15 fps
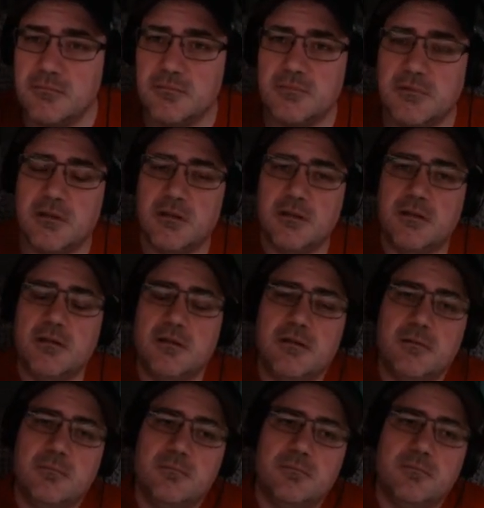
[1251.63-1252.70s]

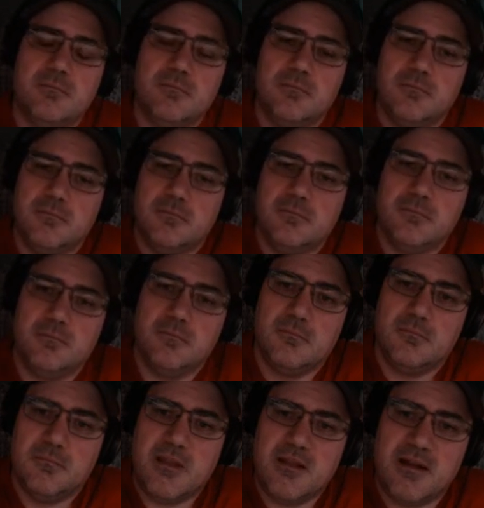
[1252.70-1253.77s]
um,
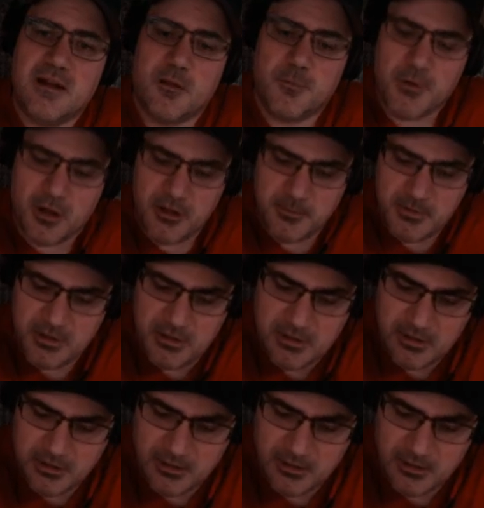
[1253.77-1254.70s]
and then I'll probably be.